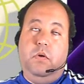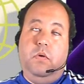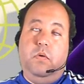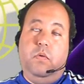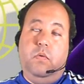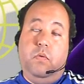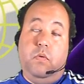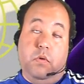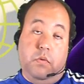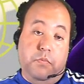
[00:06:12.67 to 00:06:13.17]

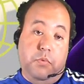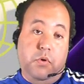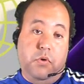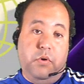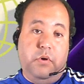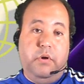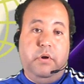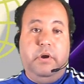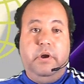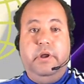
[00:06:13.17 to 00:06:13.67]
or
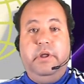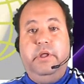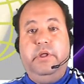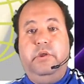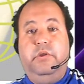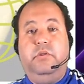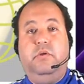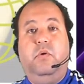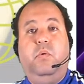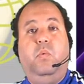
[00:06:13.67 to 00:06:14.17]
more,
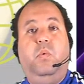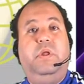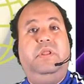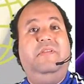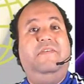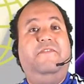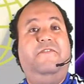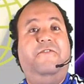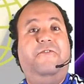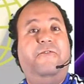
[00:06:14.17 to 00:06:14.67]

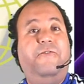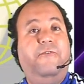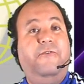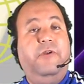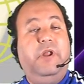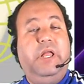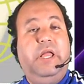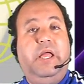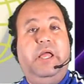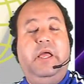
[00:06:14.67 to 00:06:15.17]
with
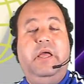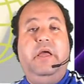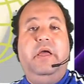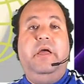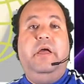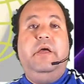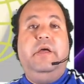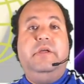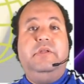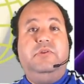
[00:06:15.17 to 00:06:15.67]
free
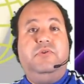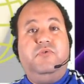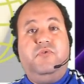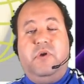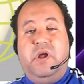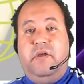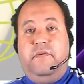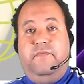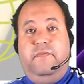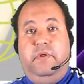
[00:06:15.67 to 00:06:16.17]

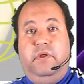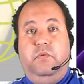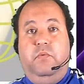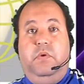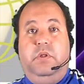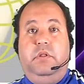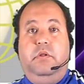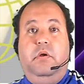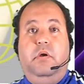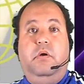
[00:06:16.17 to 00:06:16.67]
traffic,
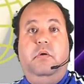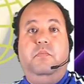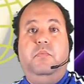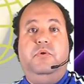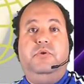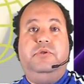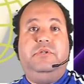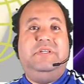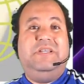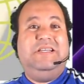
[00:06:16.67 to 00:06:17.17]
with
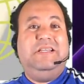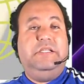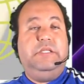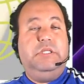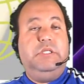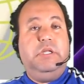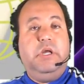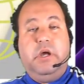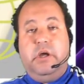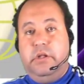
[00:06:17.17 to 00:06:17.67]
almost
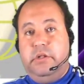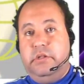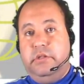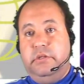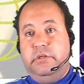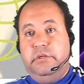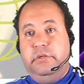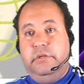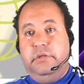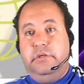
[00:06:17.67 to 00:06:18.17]

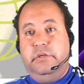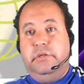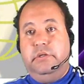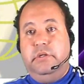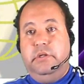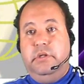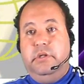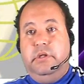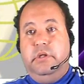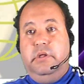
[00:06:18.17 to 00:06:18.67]
none
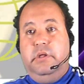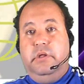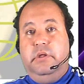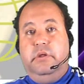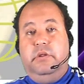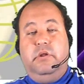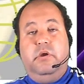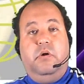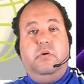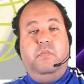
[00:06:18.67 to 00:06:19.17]

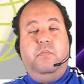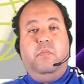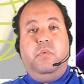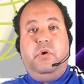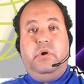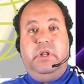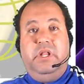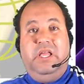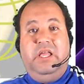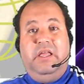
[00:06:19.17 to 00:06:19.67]

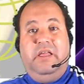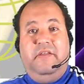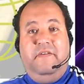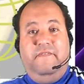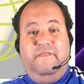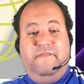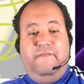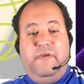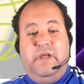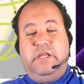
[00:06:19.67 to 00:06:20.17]
money
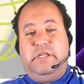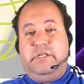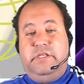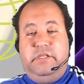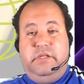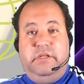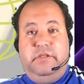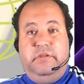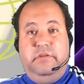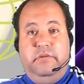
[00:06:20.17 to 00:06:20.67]

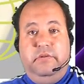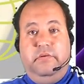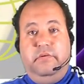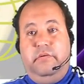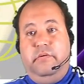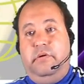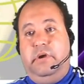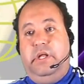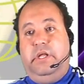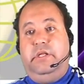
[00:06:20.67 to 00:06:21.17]
invested.
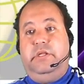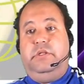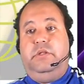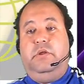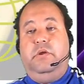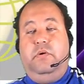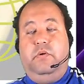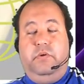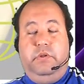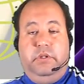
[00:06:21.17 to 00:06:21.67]
All right,
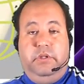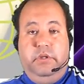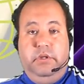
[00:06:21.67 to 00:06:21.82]
so